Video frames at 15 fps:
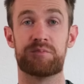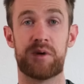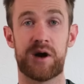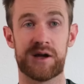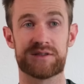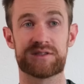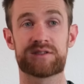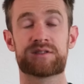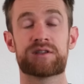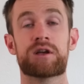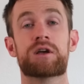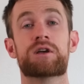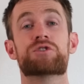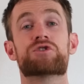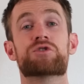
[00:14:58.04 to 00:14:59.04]
bots
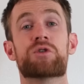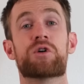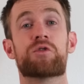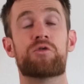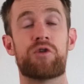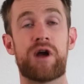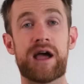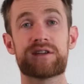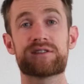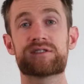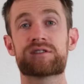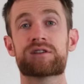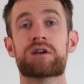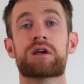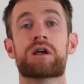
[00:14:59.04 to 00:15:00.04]
to
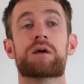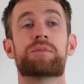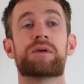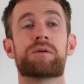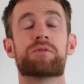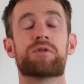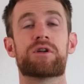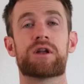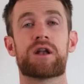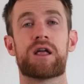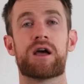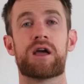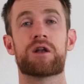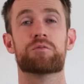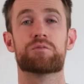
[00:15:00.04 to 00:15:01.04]
harass people
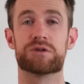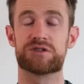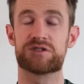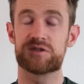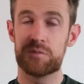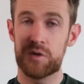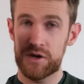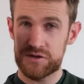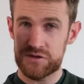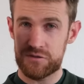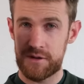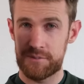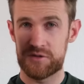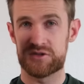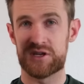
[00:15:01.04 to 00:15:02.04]
online, besmirch the
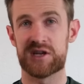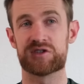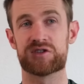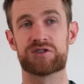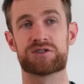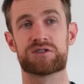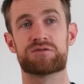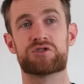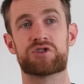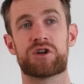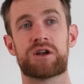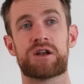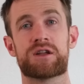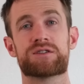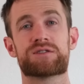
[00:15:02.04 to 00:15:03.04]
reputations of
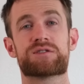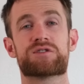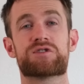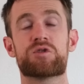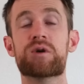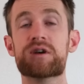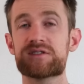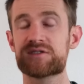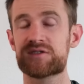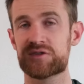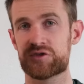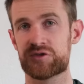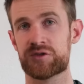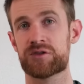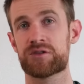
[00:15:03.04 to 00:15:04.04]
journalists, twist the
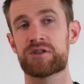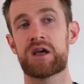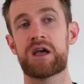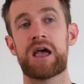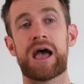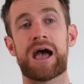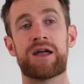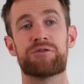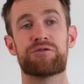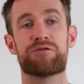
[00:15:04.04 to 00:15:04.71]
truth, and